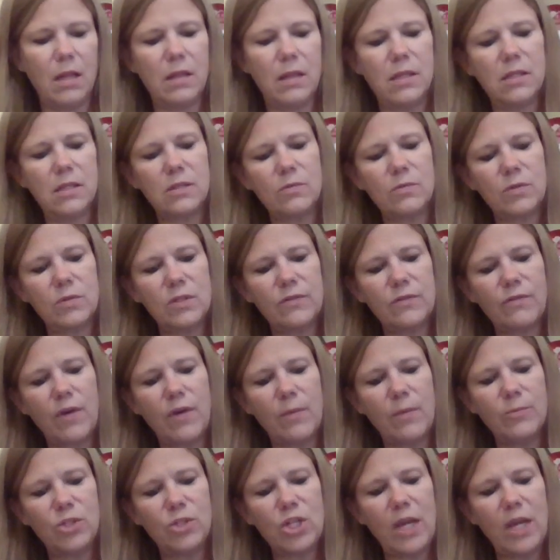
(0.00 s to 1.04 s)
This was
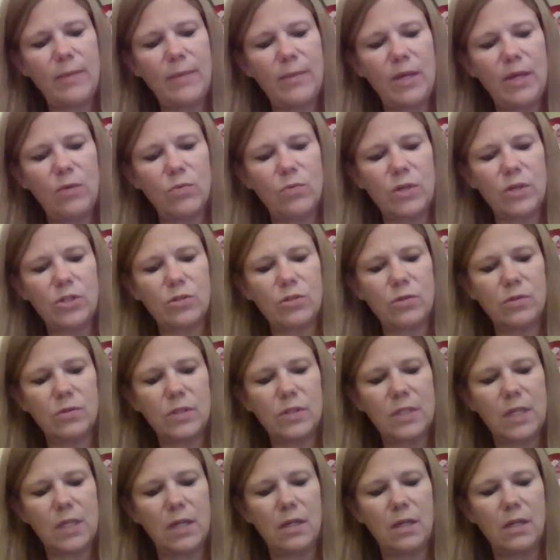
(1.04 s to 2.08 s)
from Jamie
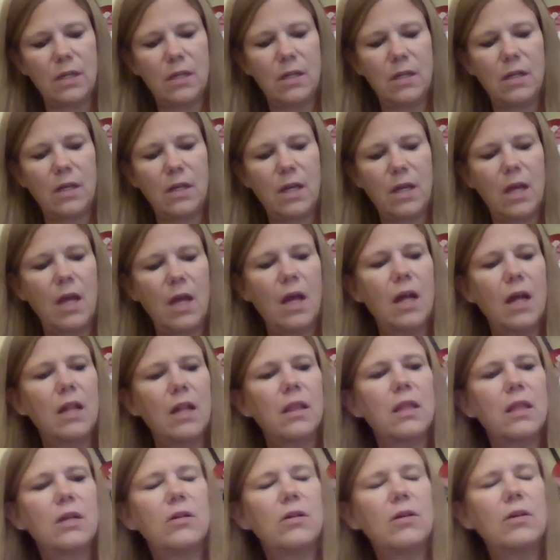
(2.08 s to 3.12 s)
Richardson,
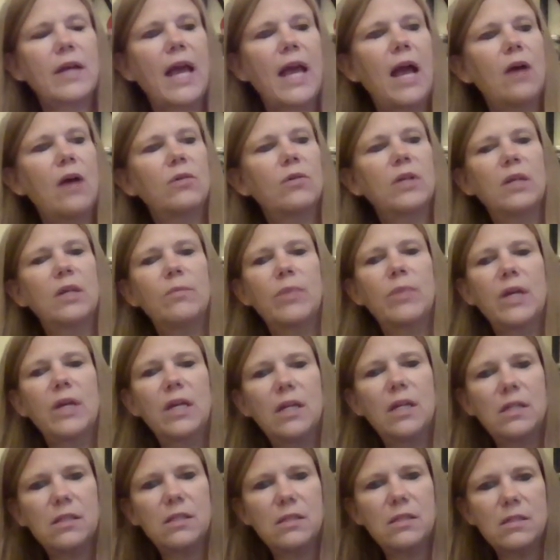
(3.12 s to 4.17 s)
little counting
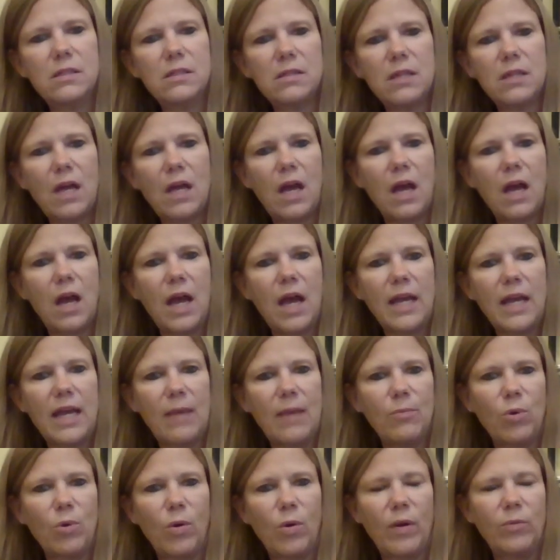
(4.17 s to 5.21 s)
pins. I
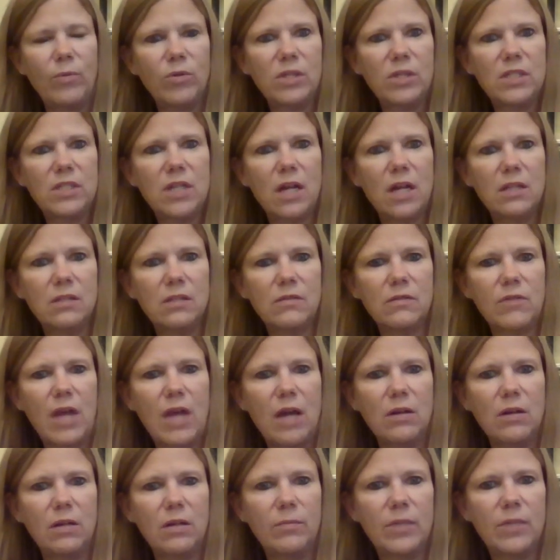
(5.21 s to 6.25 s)
came away with tons of
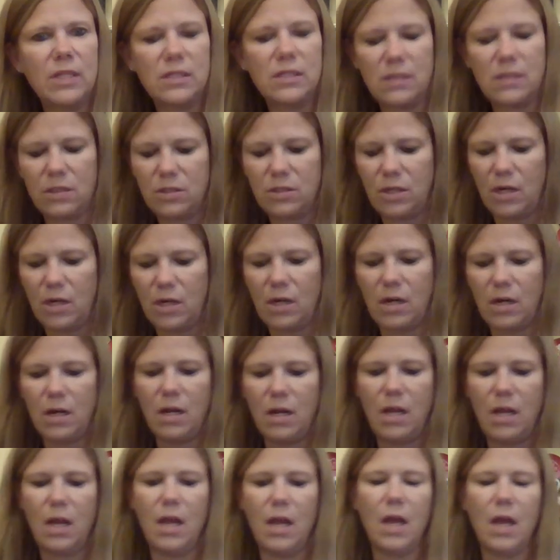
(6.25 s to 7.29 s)
counting pins this year
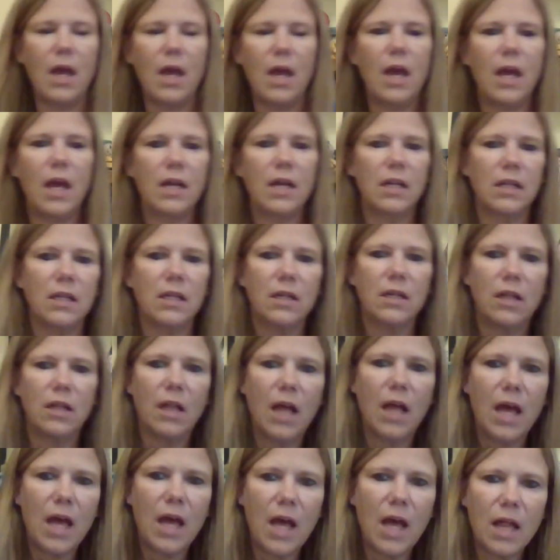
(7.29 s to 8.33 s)
and a little
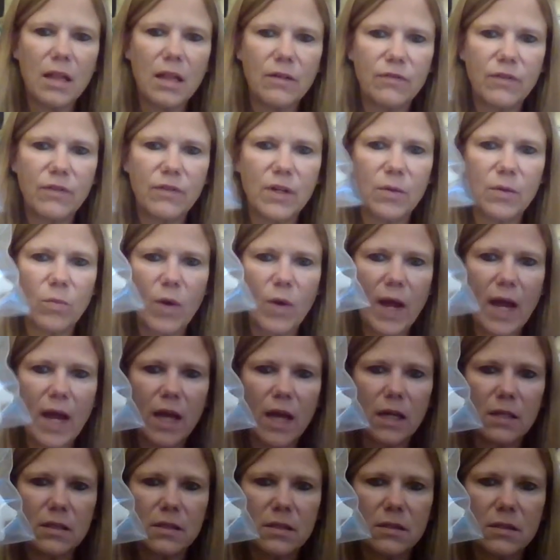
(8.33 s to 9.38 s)
elephant
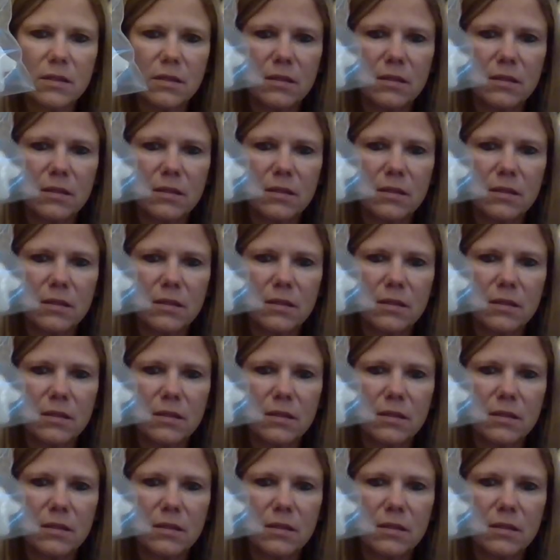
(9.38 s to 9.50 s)
wax.